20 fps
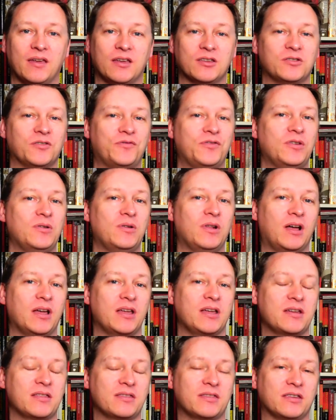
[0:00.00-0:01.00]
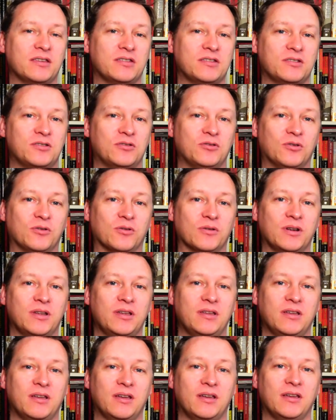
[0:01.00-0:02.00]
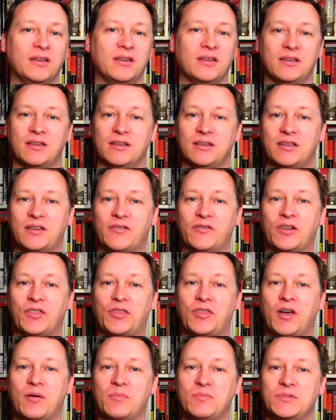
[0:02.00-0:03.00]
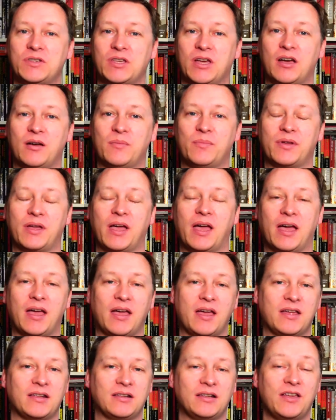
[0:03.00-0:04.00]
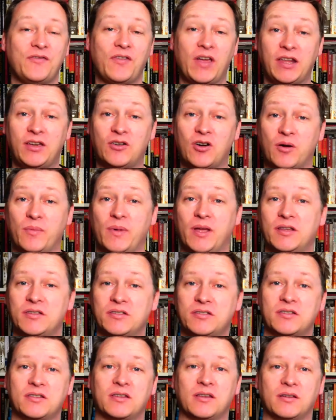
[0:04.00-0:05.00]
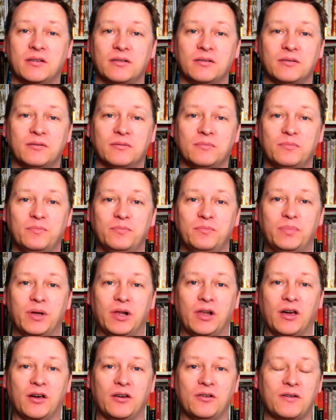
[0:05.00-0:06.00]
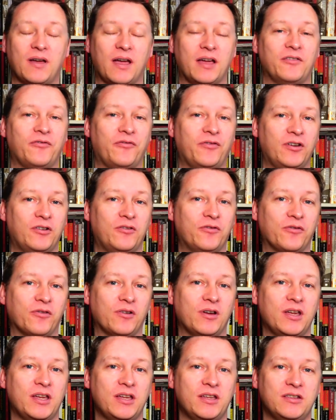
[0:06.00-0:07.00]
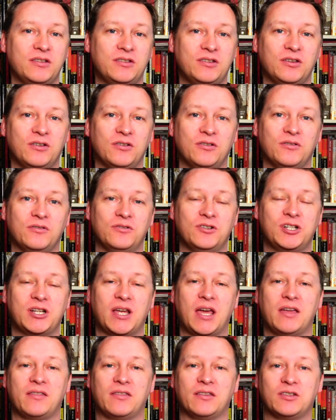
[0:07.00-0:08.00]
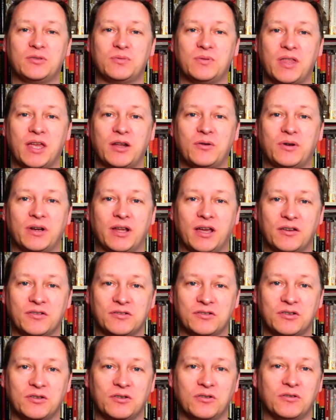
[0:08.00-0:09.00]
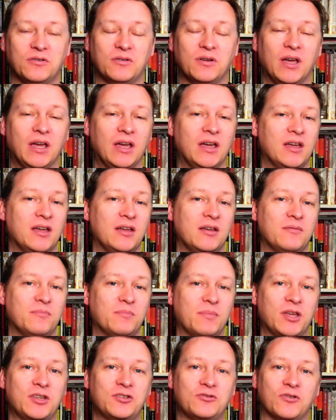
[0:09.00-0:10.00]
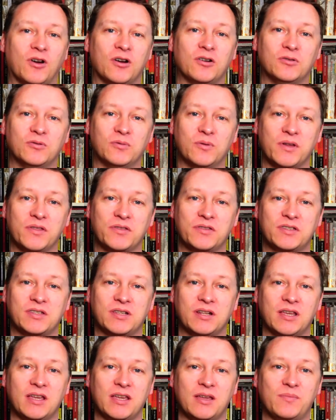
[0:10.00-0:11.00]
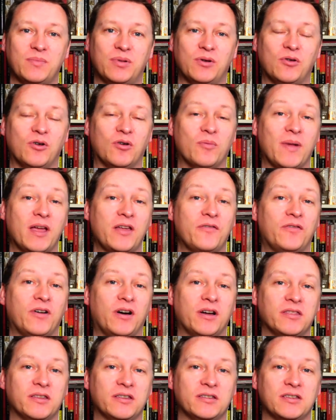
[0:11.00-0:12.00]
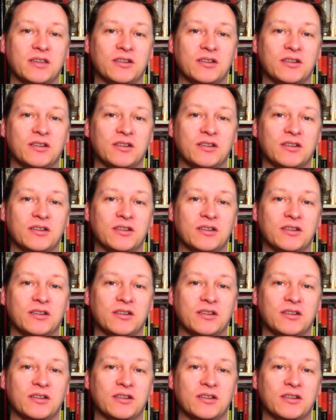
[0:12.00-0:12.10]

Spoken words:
So if you like this story, give it a thumbs up and leave any comments below, and feel free to share this with anyone else who may struggle with sleep or may find this